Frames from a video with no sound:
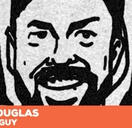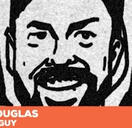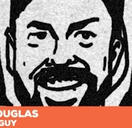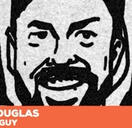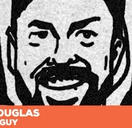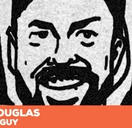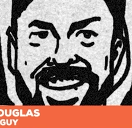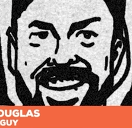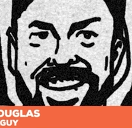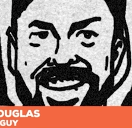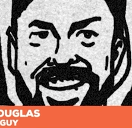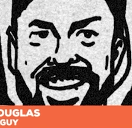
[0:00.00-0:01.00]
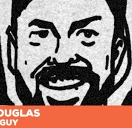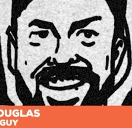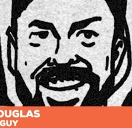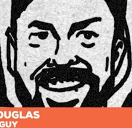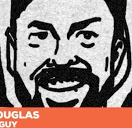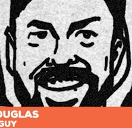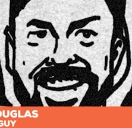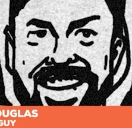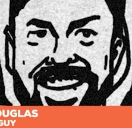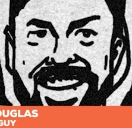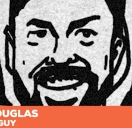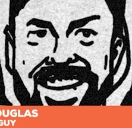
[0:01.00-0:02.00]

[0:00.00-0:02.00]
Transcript: (silent)